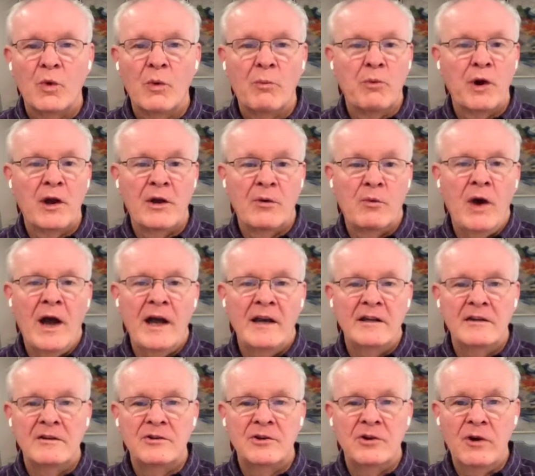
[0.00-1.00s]
will bring it
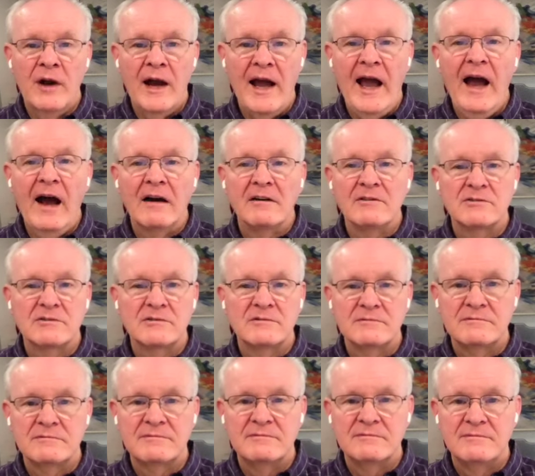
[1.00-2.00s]
right into your house.